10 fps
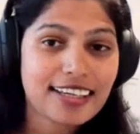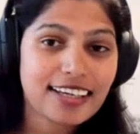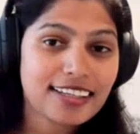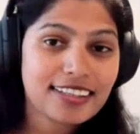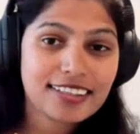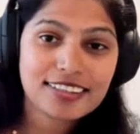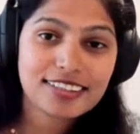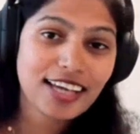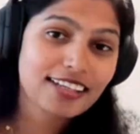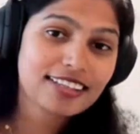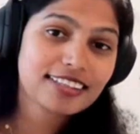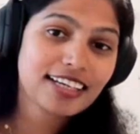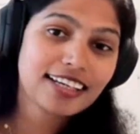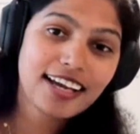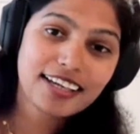like
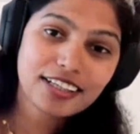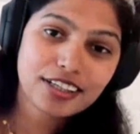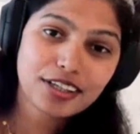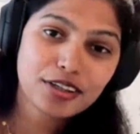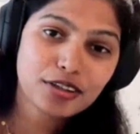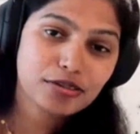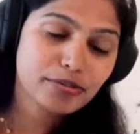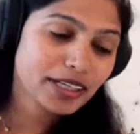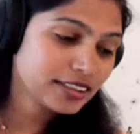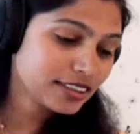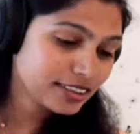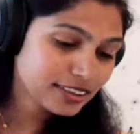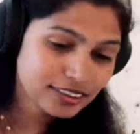channels like GainACube and